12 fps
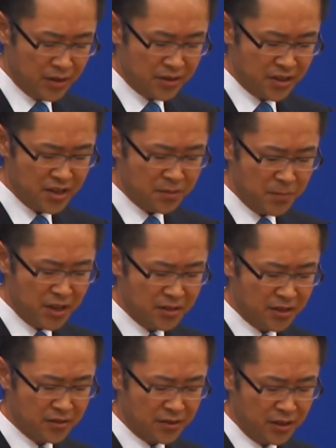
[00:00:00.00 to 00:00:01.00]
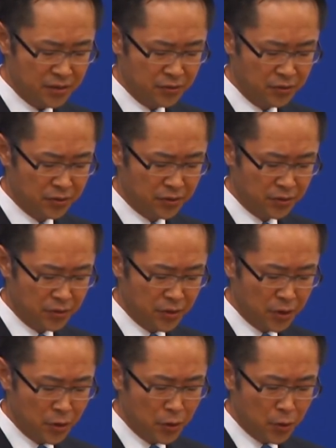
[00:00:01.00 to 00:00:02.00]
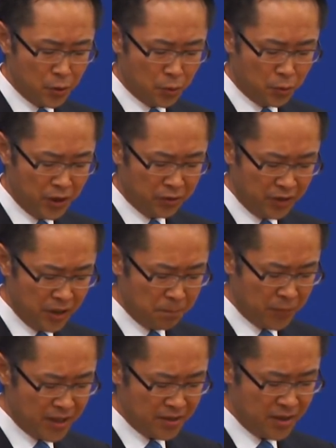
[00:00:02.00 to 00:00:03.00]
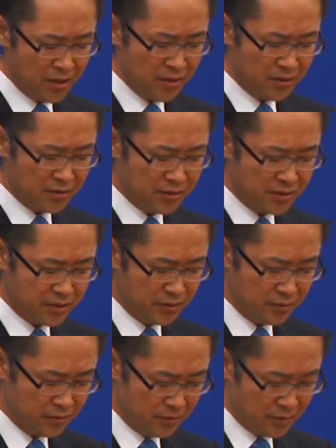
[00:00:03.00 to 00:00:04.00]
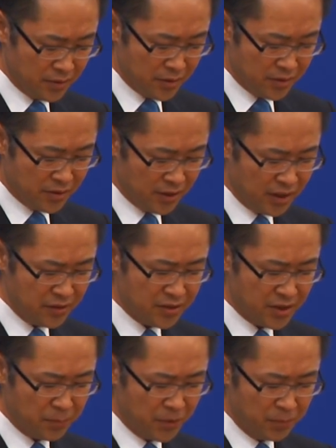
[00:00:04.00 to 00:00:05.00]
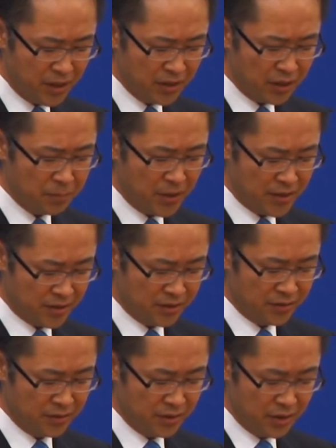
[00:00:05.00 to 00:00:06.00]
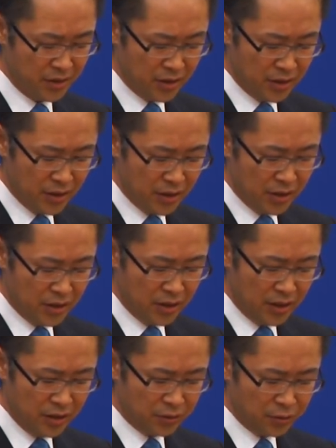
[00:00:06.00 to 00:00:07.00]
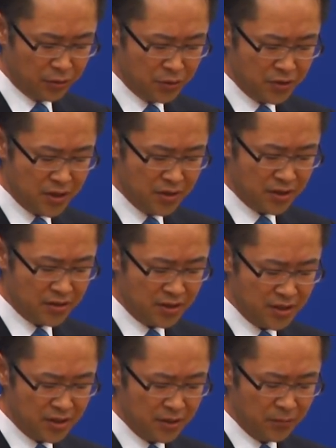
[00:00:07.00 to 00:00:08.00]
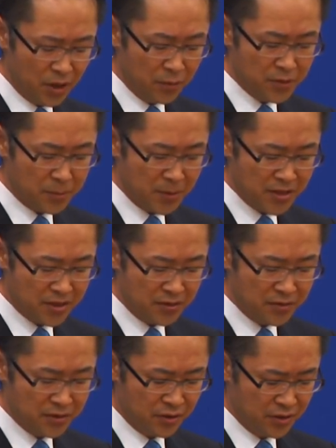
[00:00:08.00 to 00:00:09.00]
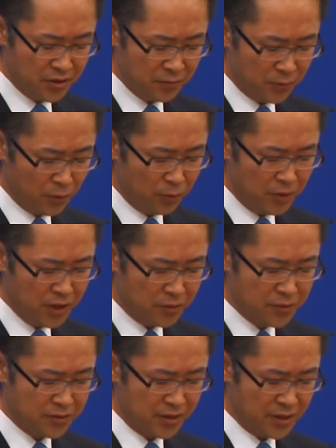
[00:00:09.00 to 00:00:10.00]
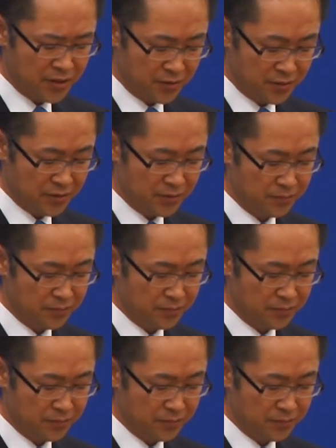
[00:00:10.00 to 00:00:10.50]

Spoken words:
Such measures include quickly passing the third supplemental budget, introducing the system of special zones for reconstruction,